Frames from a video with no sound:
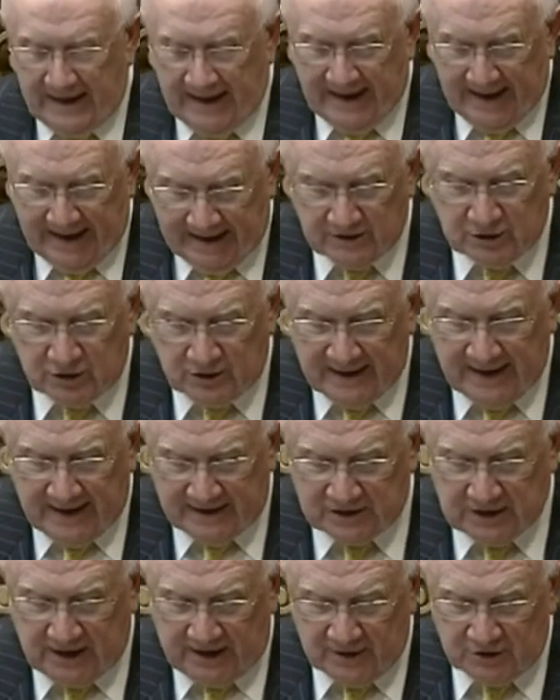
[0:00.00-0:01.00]
into
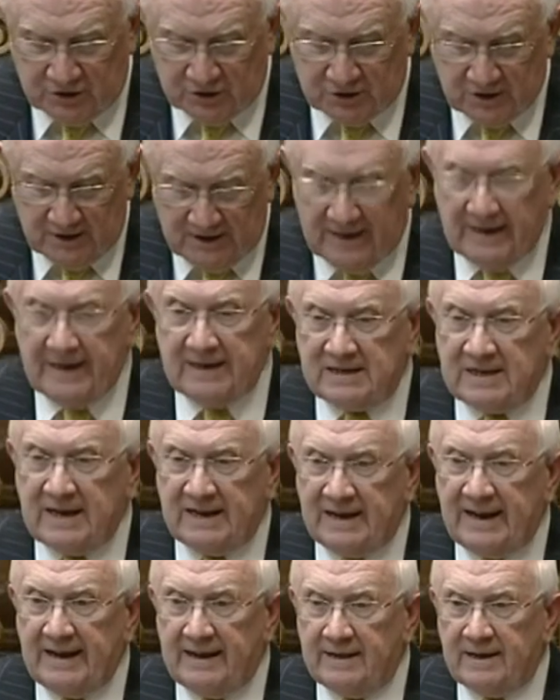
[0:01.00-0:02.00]
this House to
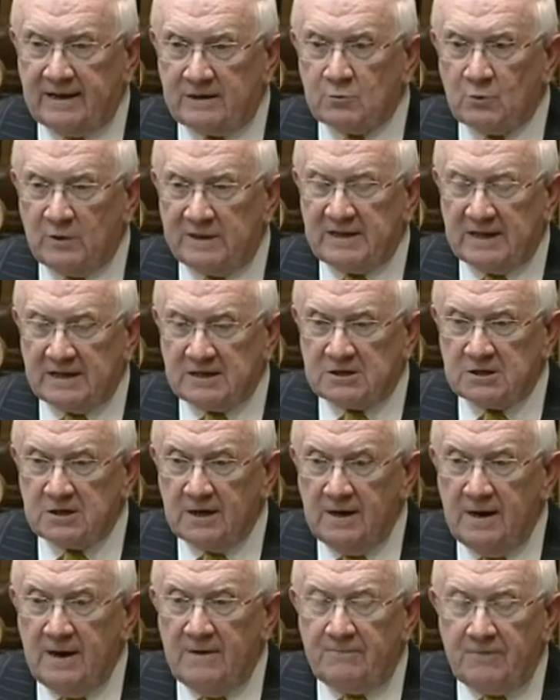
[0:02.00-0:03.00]
deal with this.
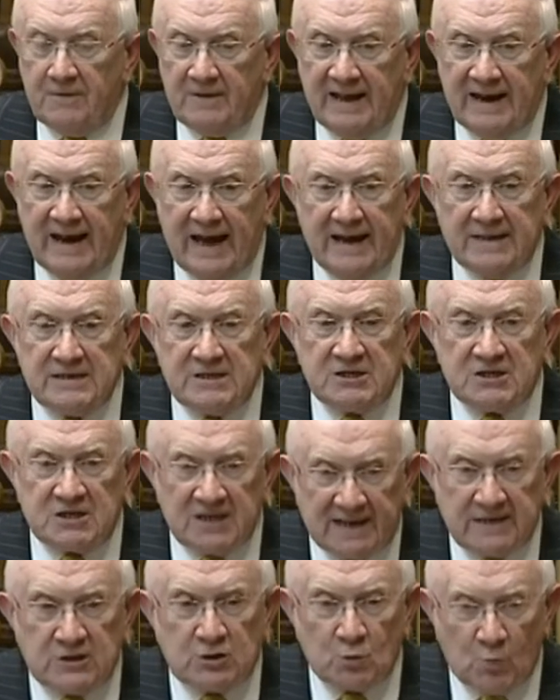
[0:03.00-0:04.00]
For the last
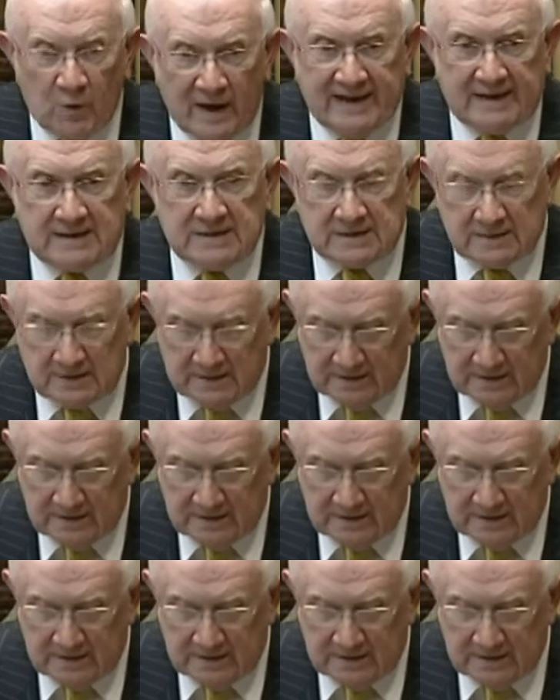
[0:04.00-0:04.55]
6 weeks,